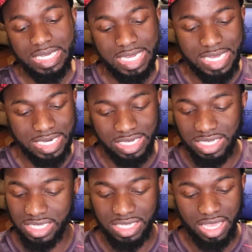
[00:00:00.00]
and it
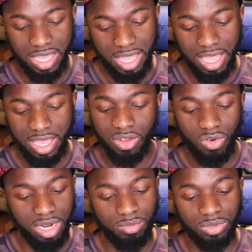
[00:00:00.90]
looks
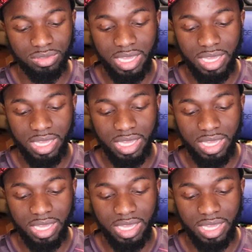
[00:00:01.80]
incredible.